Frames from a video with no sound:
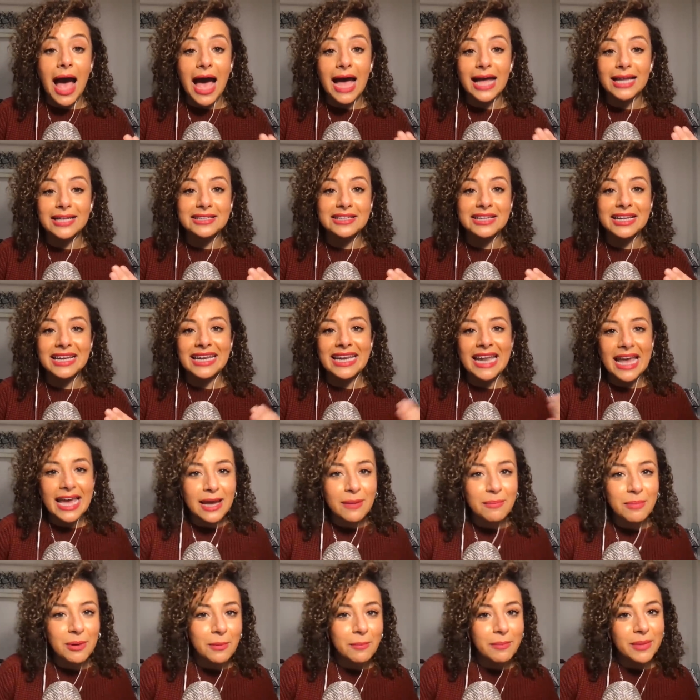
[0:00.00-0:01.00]
And
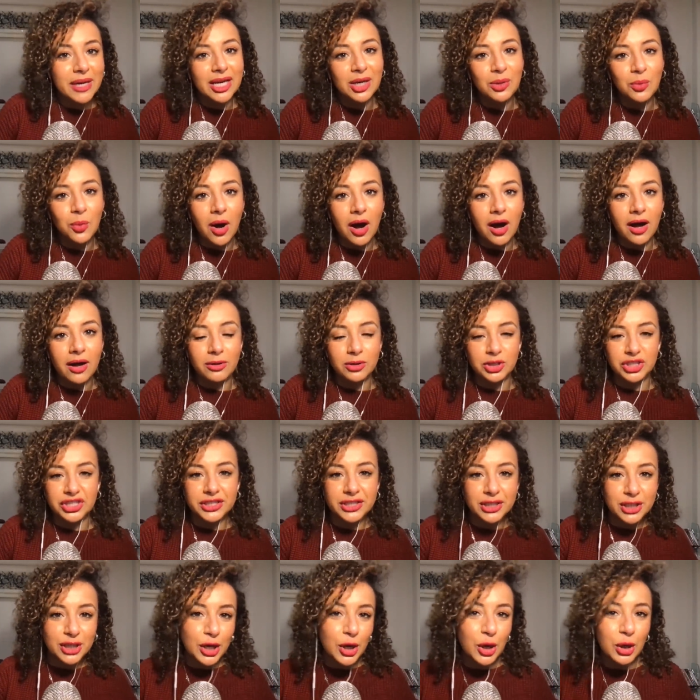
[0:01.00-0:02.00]
Labour, meanwhile,
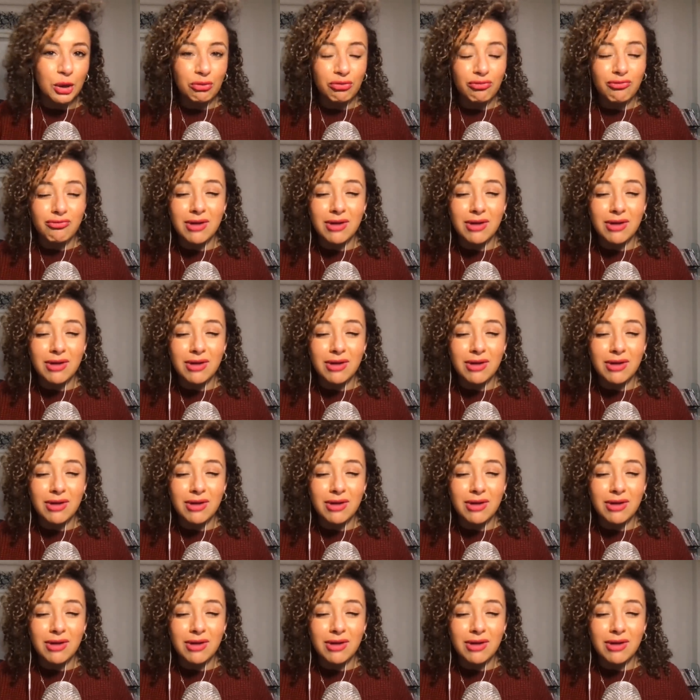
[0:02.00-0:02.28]
just look